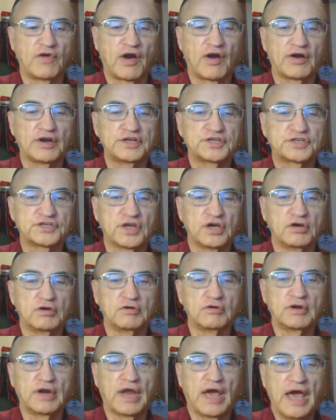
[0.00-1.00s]
very
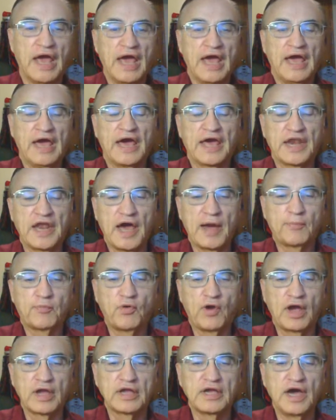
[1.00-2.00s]
soon and I
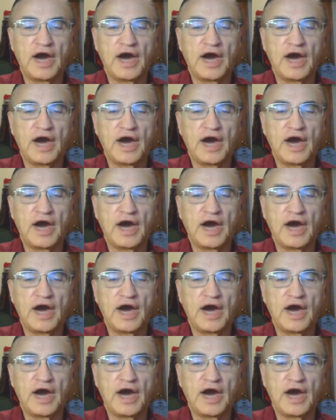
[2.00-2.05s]
pray